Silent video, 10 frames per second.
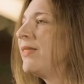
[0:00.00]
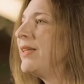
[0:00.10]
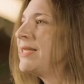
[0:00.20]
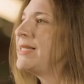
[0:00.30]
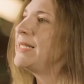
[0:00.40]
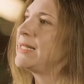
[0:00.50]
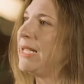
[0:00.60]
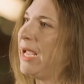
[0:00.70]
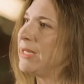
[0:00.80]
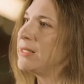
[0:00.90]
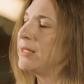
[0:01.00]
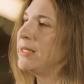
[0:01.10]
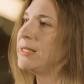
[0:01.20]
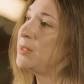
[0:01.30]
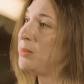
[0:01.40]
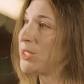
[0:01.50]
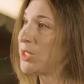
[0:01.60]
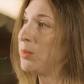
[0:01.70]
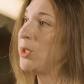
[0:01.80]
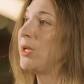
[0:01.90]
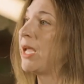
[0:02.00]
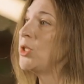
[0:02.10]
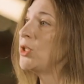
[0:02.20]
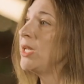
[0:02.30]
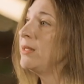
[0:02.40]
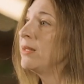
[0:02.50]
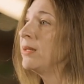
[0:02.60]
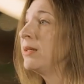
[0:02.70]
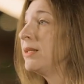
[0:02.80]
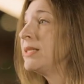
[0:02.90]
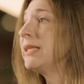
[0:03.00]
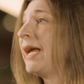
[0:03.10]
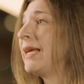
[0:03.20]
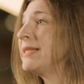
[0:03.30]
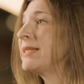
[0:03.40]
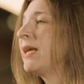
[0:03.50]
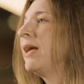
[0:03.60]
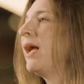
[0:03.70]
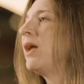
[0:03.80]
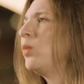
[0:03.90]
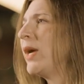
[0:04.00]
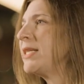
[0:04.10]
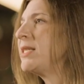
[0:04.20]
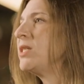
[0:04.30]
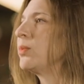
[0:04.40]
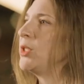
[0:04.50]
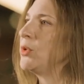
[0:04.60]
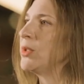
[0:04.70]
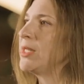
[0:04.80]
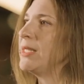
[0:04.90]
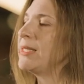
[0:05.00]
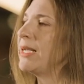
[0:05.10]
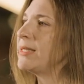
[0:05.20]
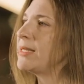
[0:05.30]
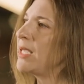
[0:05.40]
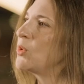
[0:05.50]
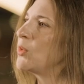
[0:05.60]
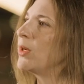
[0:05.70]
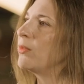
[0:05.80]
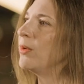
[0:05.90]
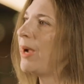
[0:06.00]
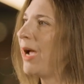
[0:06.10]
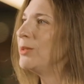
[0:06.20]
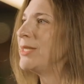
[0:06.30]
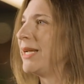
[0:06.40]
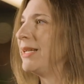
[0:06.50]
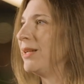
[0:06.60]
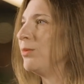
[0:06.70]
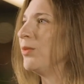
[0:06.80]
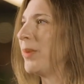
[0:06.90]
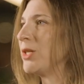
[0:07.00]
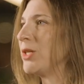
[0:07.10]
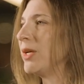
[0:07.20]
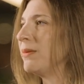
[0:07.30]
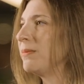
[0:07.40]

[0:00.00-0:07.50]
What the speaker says: This disconnect leads to miscommunication, delays, and wasted resources as teams work from outdated information.